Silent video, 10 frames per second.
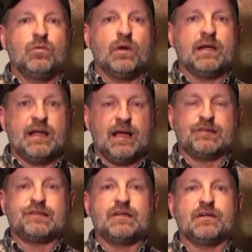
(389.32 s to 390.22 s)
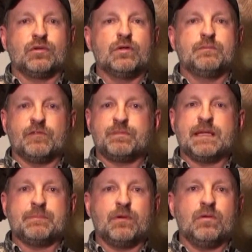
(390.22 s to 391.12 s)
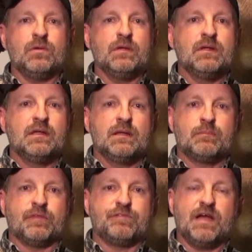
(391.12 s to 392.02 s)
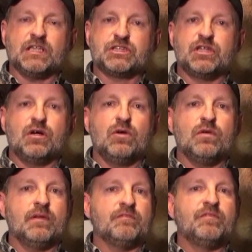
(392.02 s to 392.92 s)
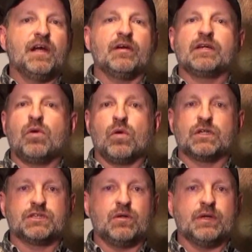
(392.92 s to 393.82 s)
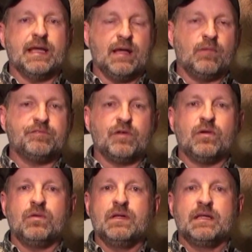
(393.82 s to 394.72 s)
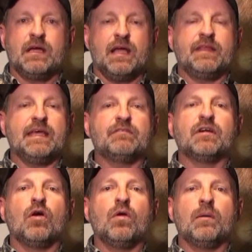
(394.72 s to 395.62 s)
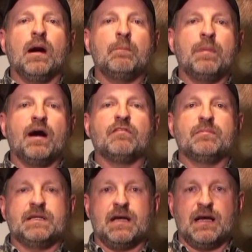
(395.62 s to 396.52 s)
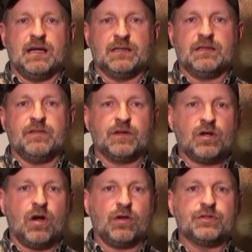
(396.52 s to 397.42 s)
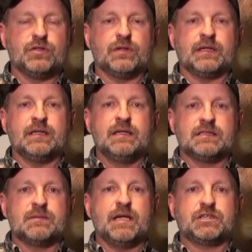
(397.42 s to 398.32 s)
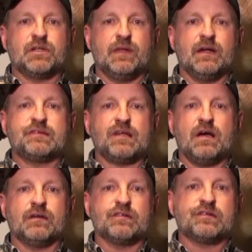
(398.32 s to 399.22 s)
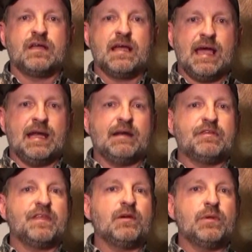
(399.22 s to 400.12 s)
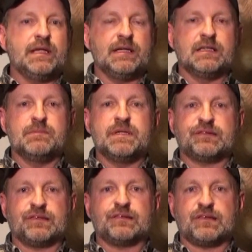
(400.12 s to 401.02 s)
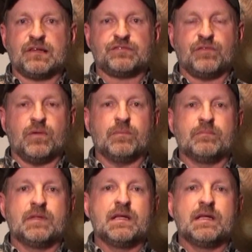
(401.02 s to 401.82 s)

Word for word: What an excellent group of people, professional and very cordial and helpful and they even go above and beyond the call of duty to make sure that us hunters had everything we needed to be successful.